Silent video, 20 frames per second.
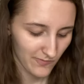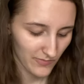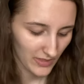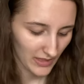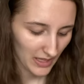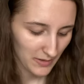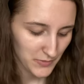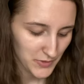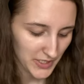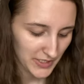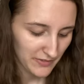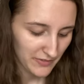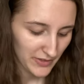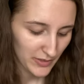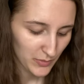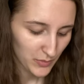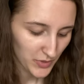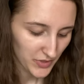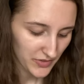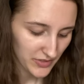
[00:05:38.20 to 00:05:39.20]
I'm trying to find
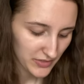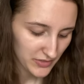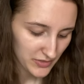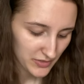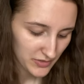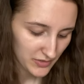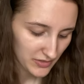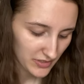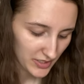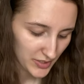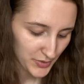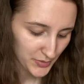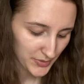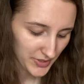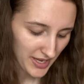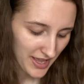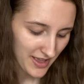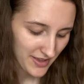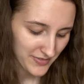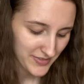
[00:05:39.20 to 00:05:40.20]
a word that's, I don't
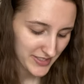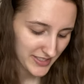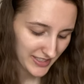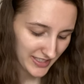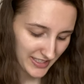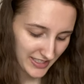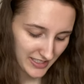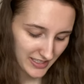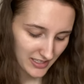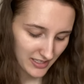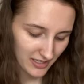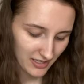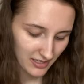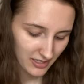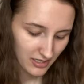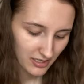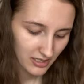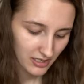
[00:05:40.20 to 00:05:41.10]
have to like,